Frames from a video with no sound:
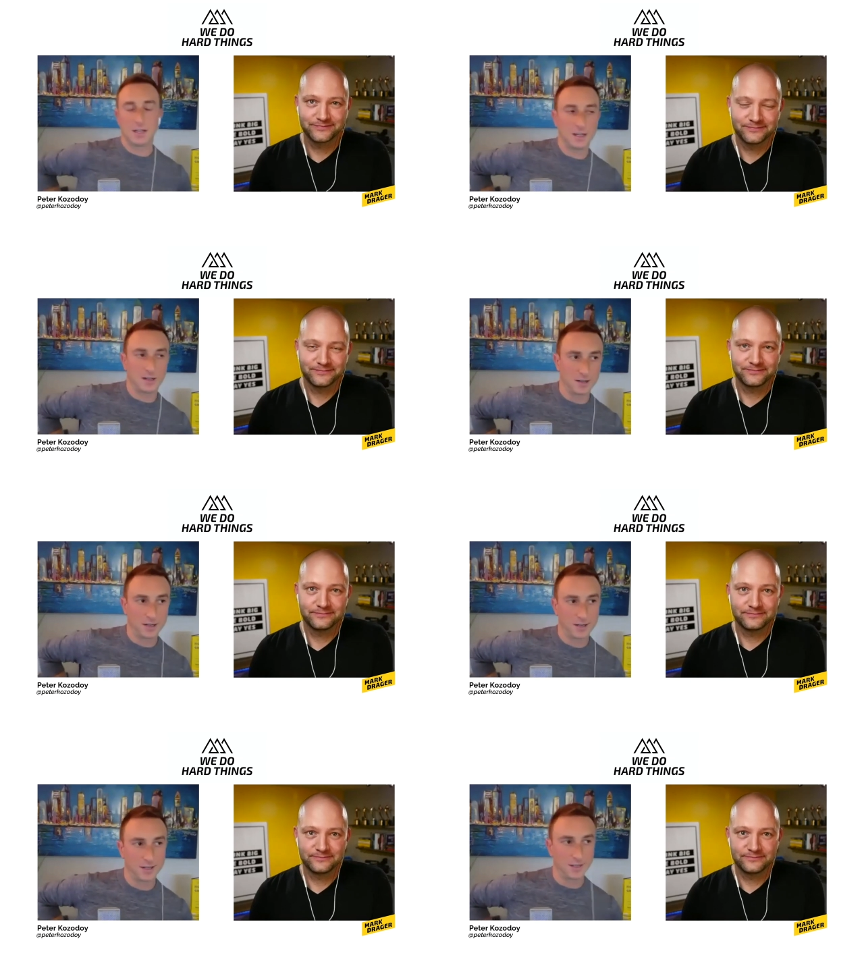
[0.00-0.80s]
Speaker 1: Uh,
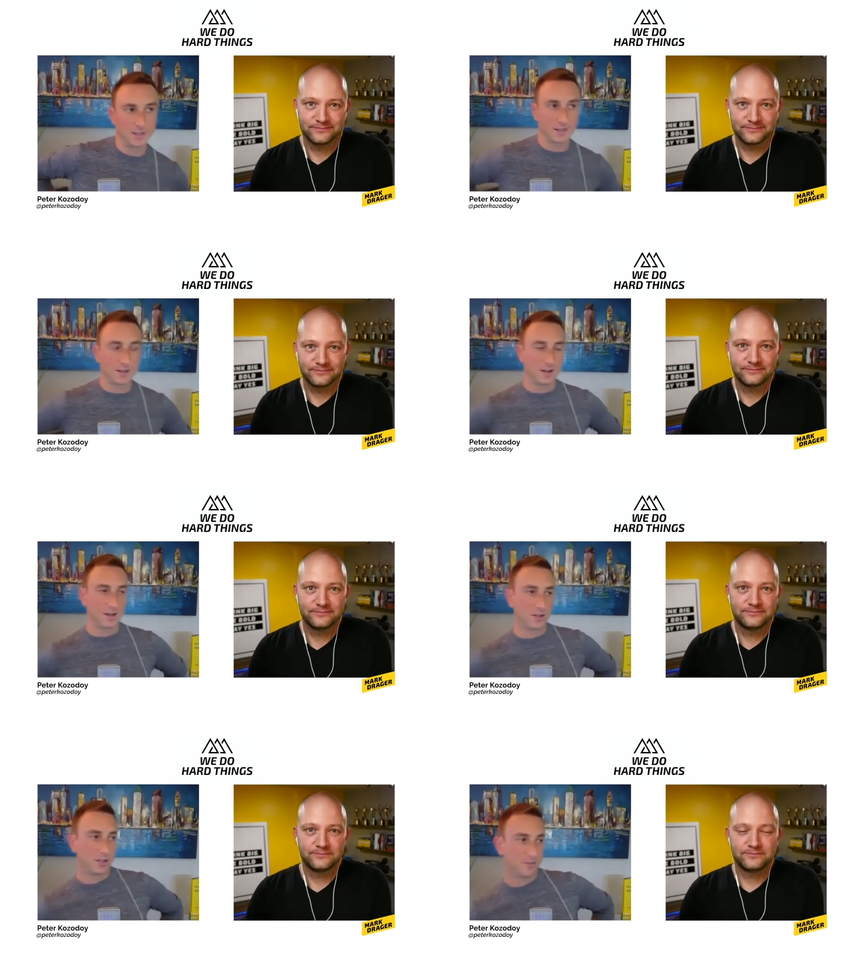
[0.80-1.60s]

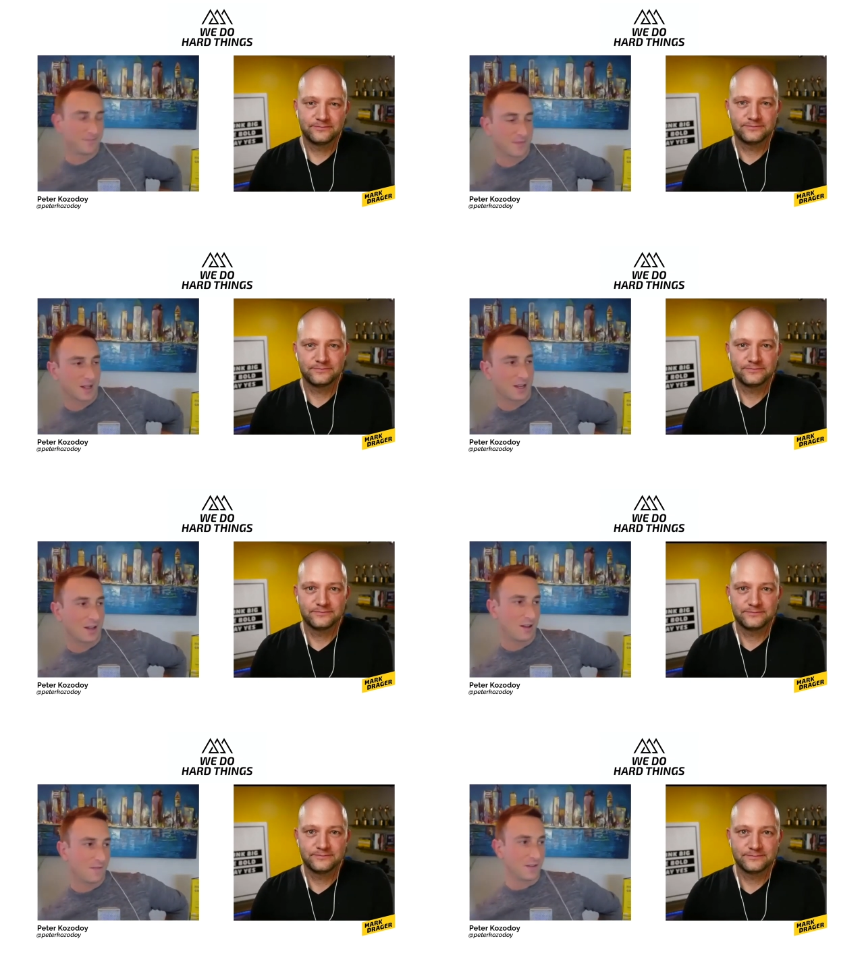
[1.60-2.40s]
Gosh,
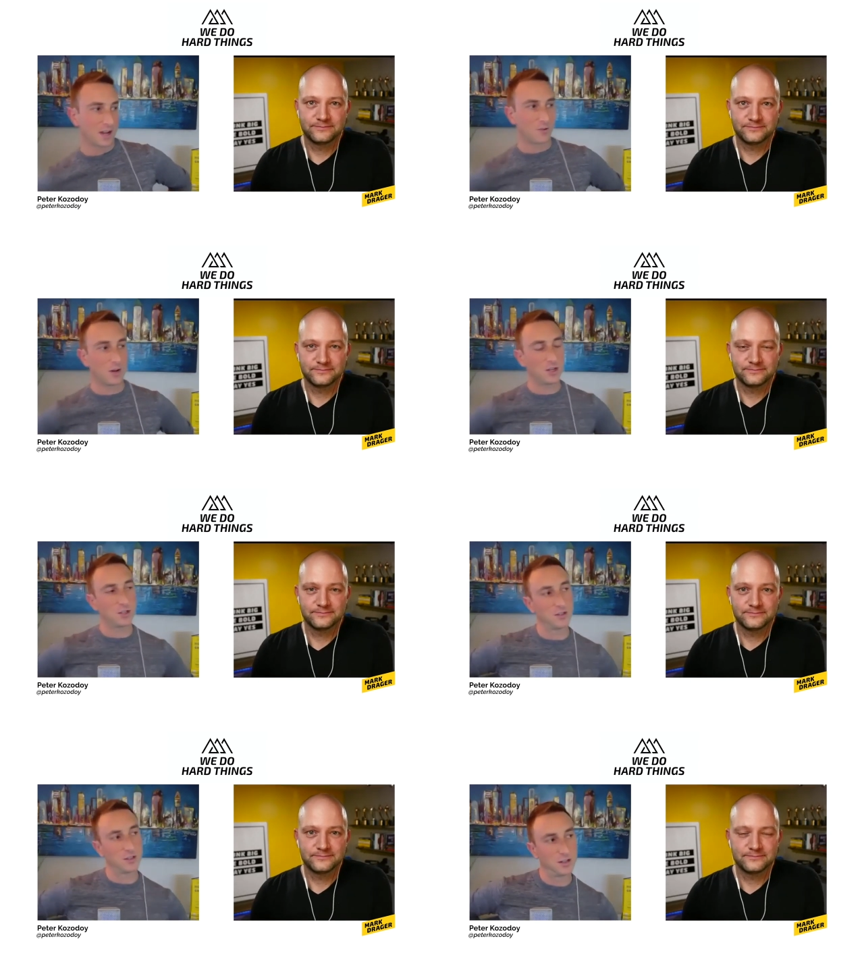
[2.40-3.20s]
I love that
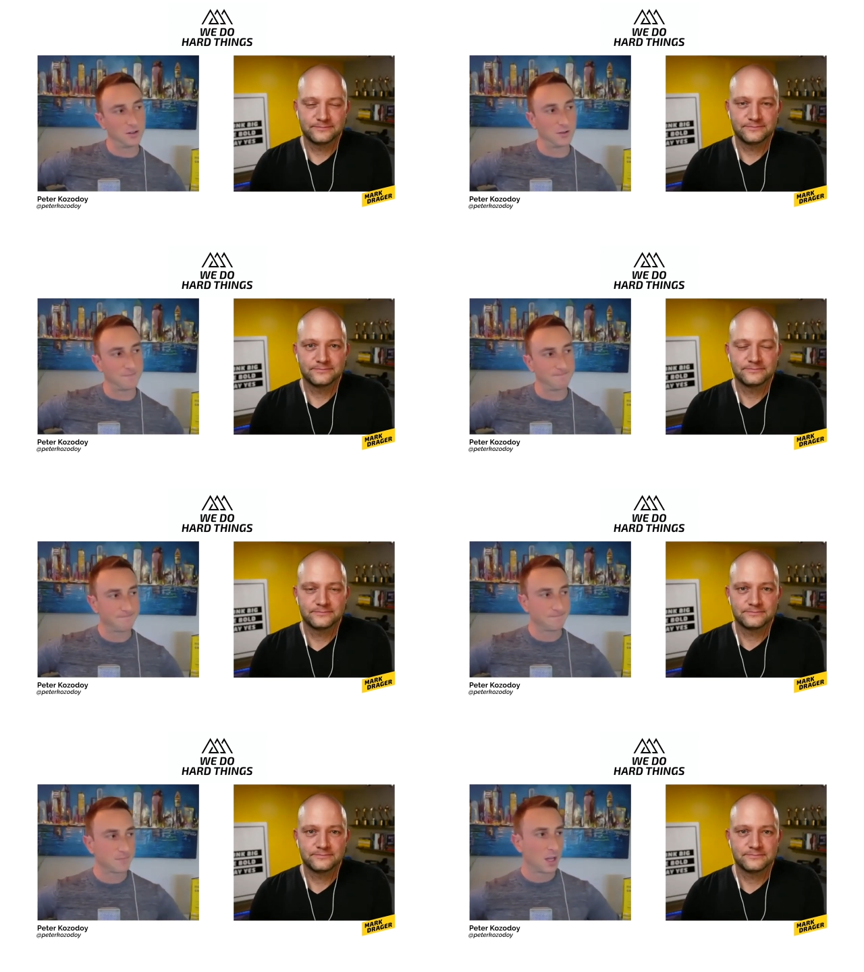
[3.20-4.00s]
question too. And
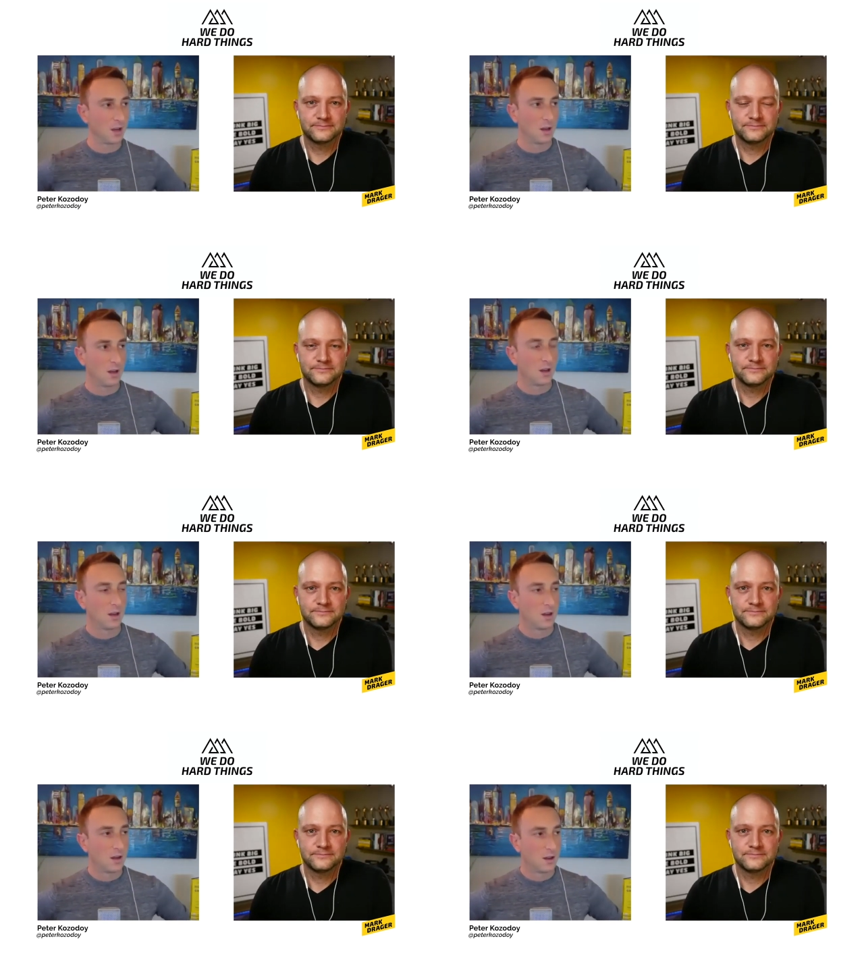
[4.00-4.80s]

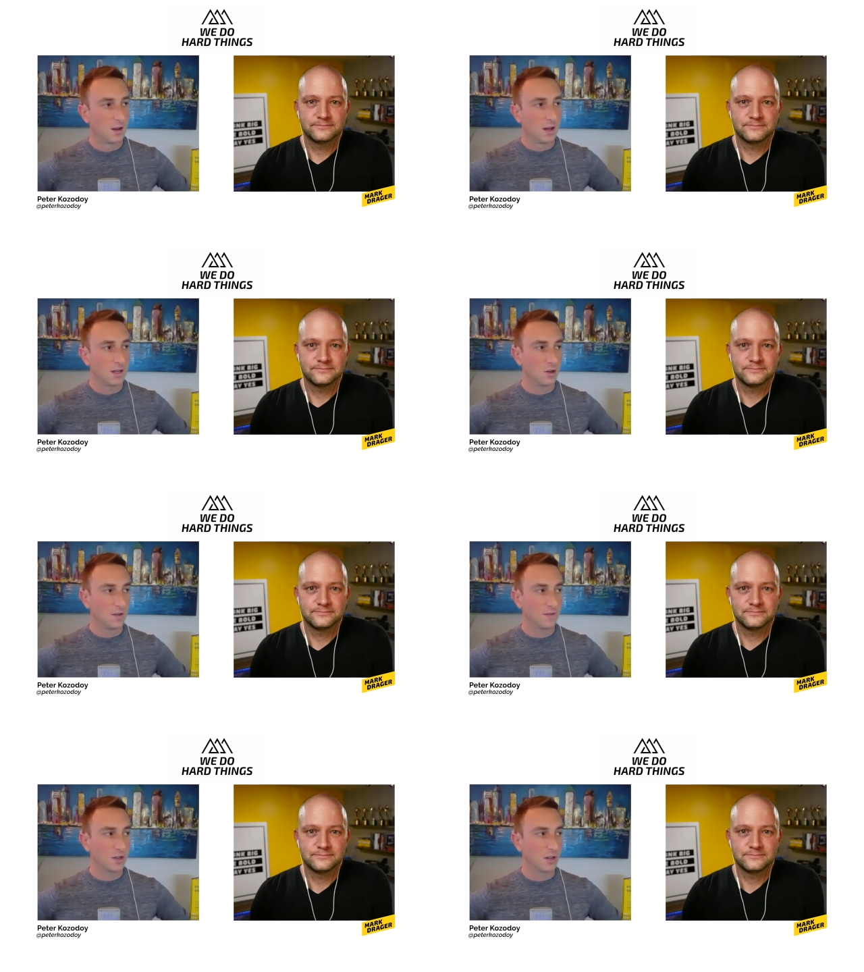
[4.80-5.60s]
I
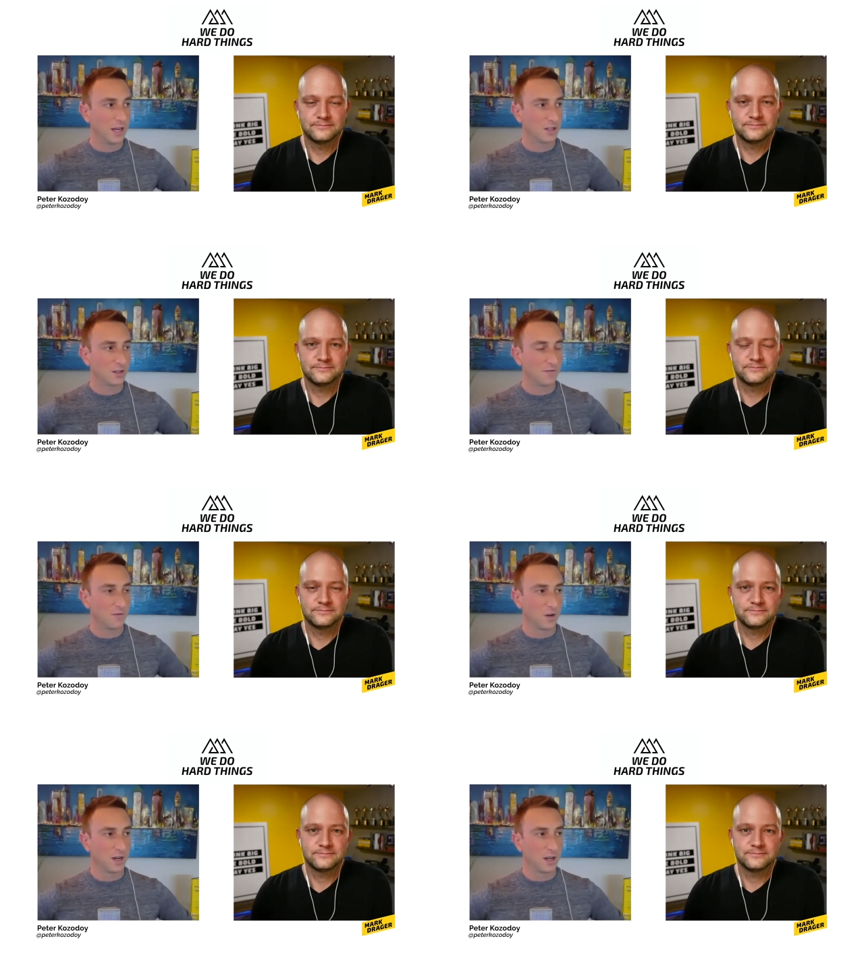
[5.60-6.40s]
don't have a good answer
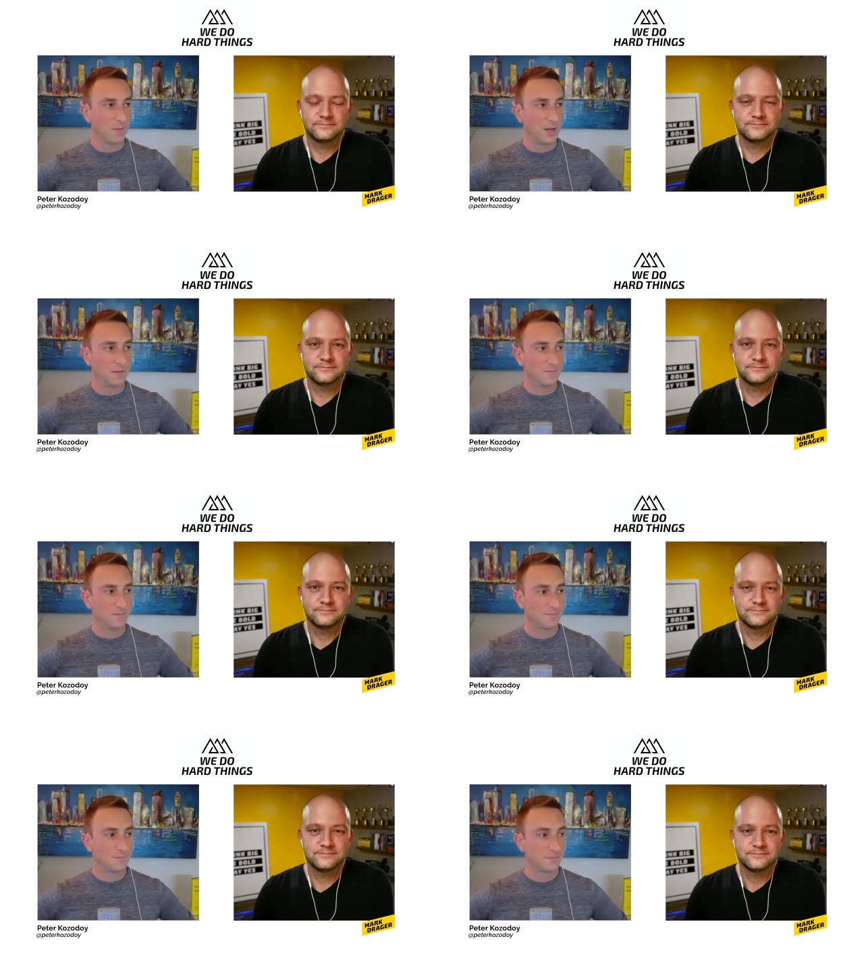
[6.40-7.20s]
for it. I
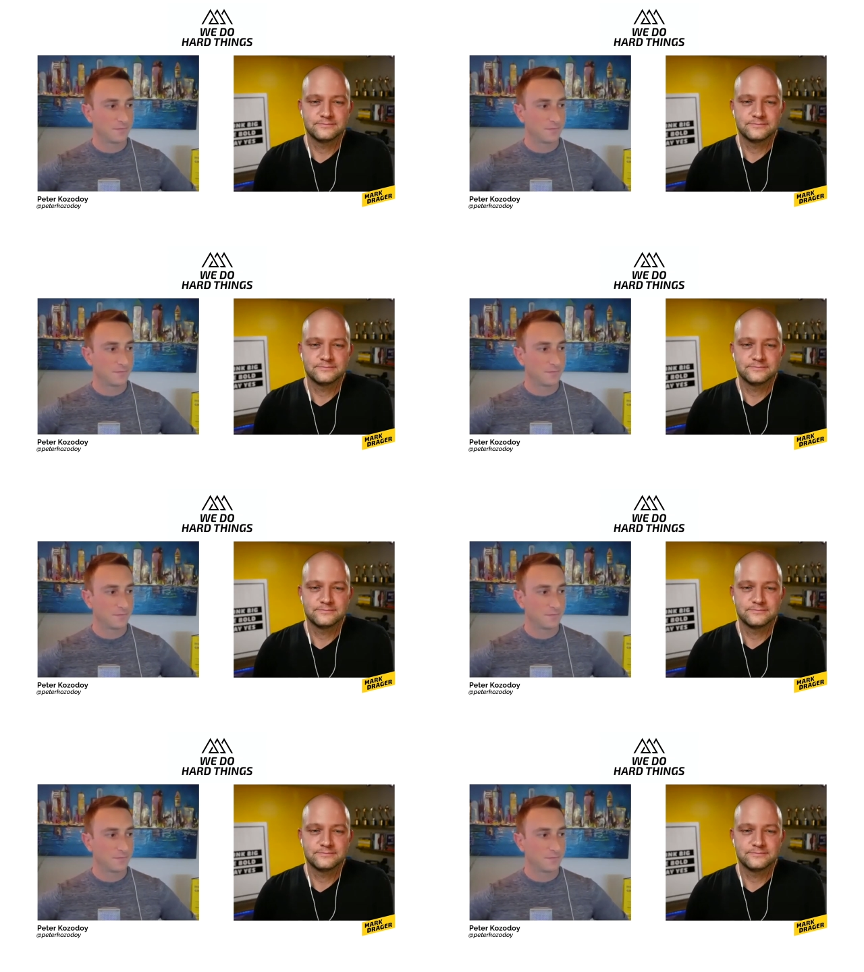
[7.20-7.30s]
mean,